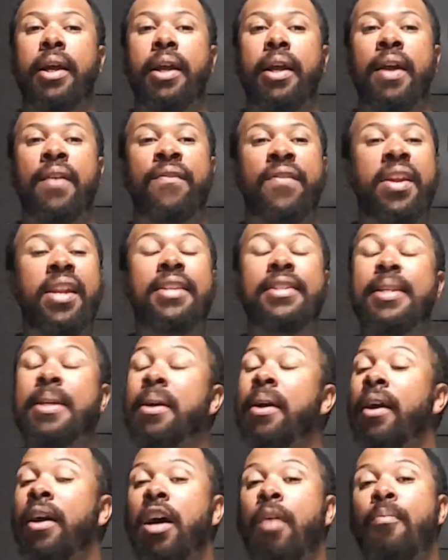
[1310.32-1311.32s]
if any team
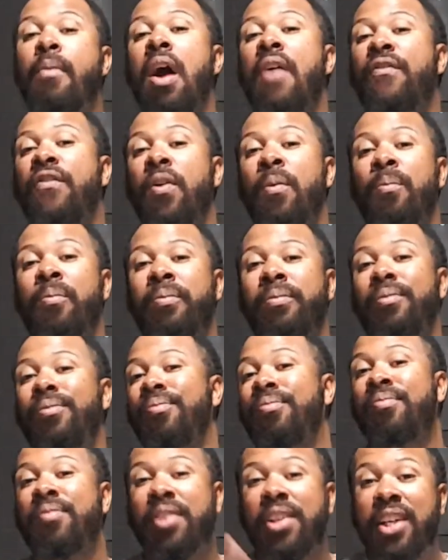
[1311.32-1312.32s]
can come back from
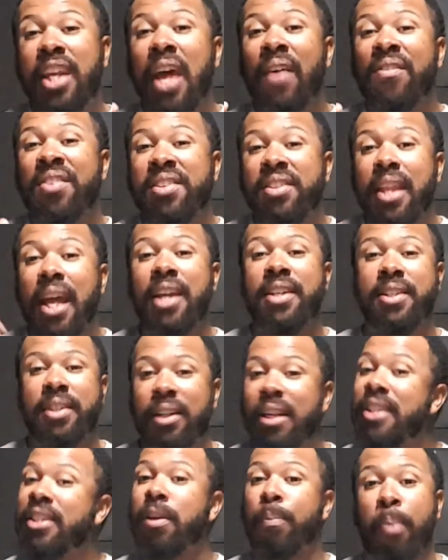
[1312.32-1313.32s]
devastation,
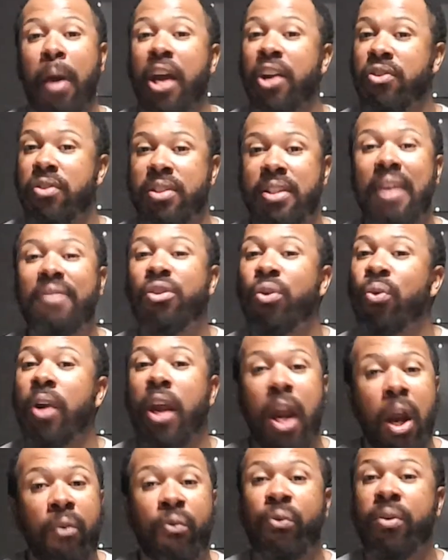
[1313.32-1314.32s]
it's the Patriots. They do it
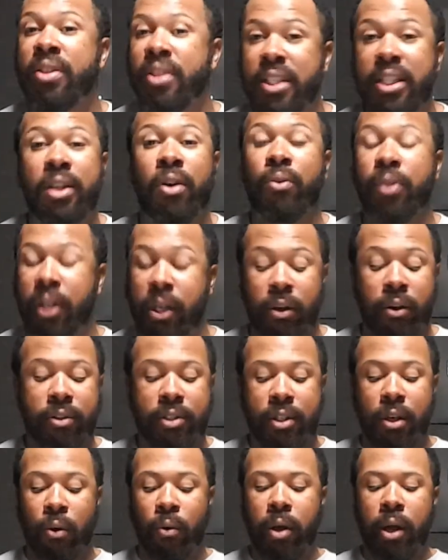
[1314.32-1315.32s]
every single year.
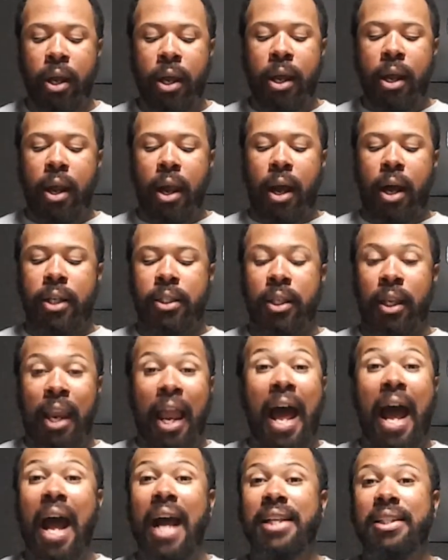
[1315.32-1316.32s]
So the
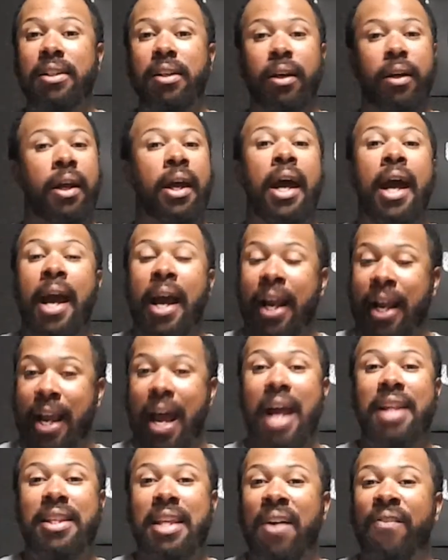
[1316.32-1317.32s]
Lions, look,
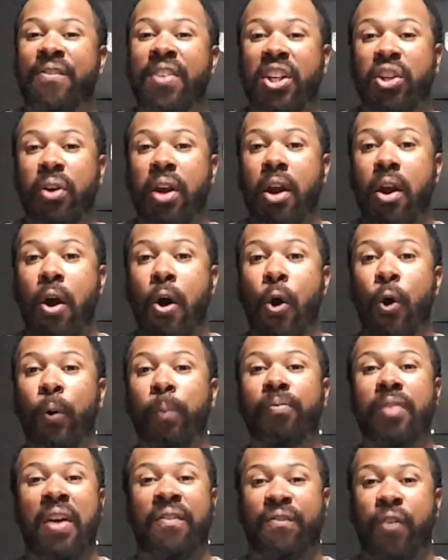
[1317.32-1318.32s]
got that victory at
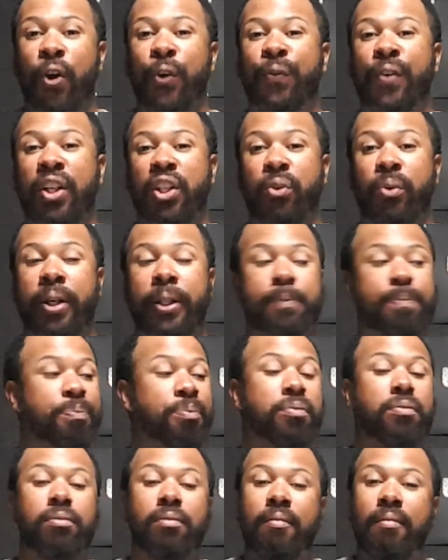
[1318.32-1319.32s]
home, that first victory.
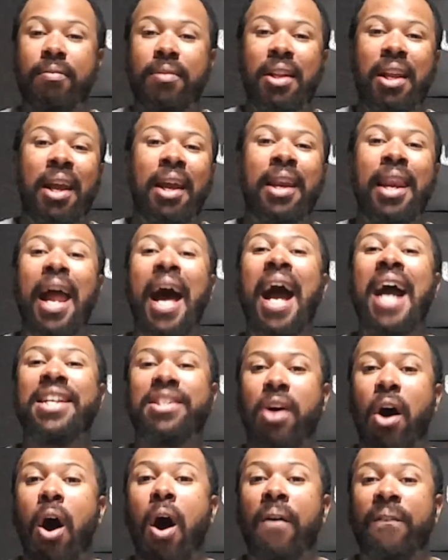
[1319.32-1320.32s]

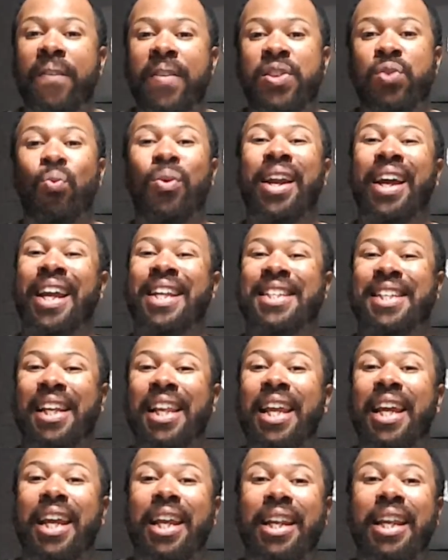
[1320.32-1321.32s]
Lions offense, when it gets
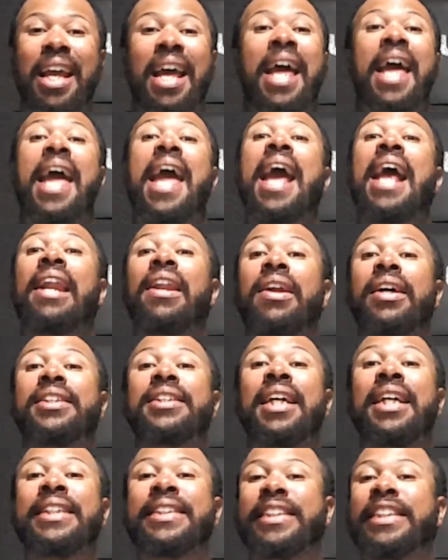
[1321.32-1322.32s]
clicking, it looks
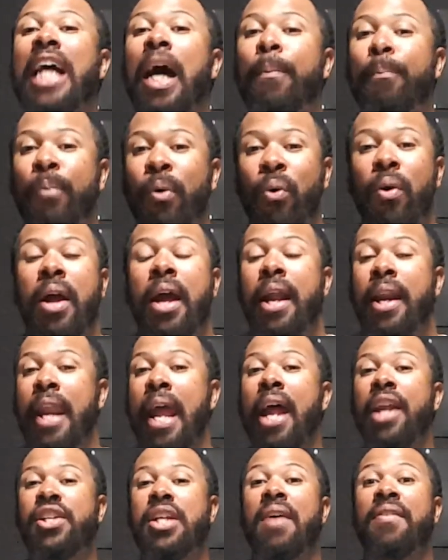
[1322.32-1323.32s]
unstoppable.
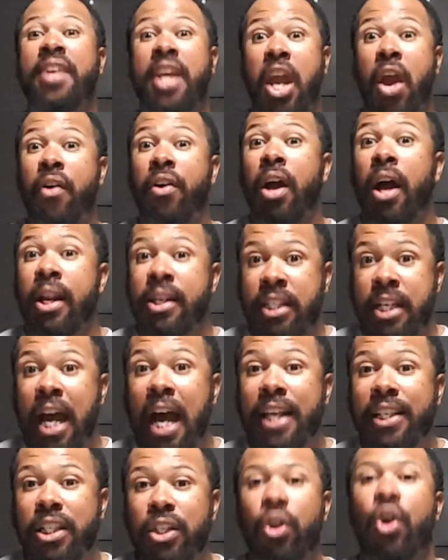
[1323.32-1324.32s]
Now that you have Kerryon
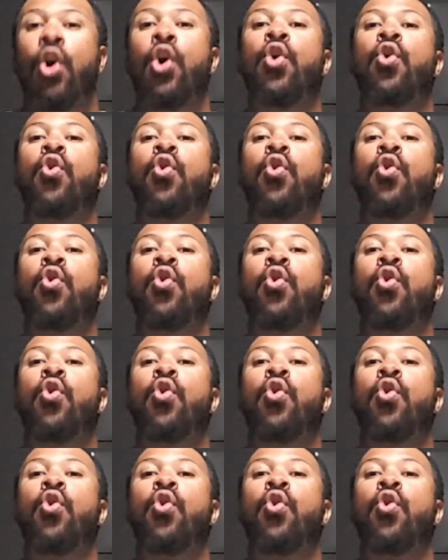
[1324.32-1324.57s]
Johnson,